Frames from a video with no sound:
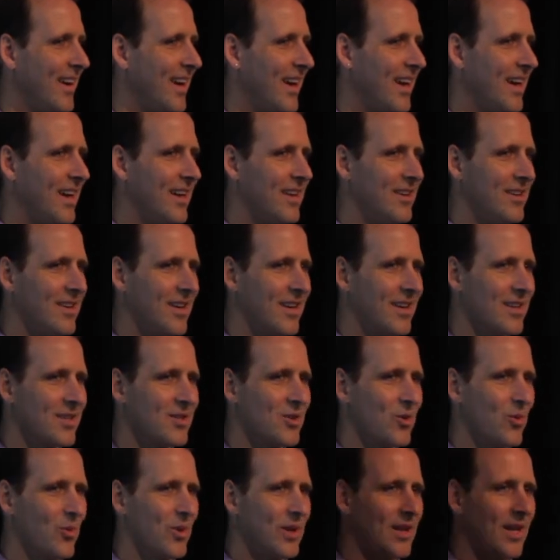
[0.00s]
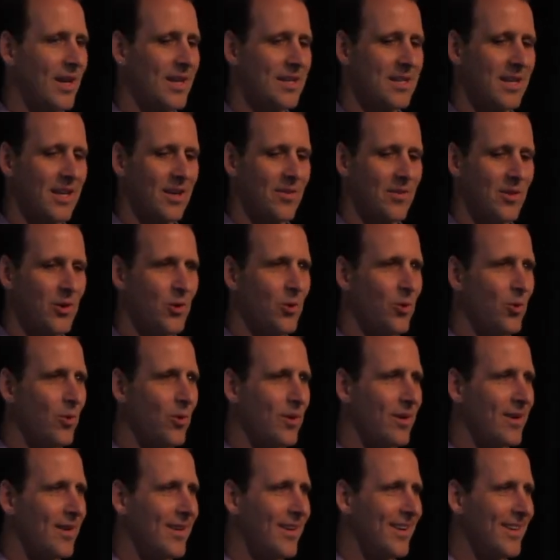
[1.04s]
And so we'd like to give you
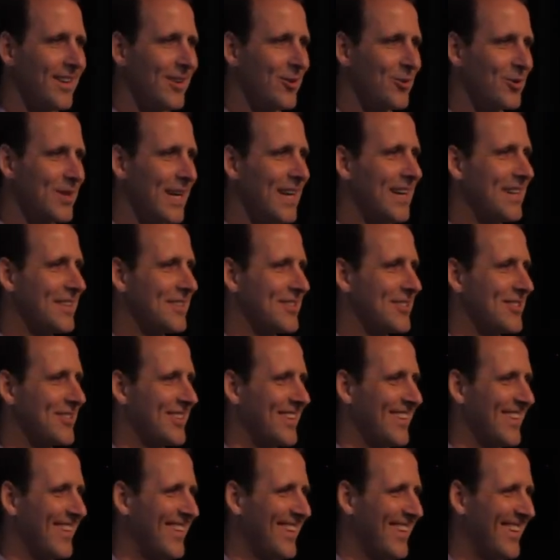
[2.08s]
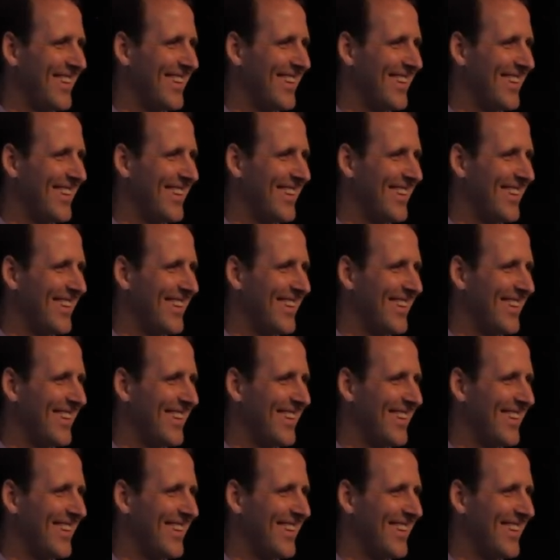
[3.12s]
a little taste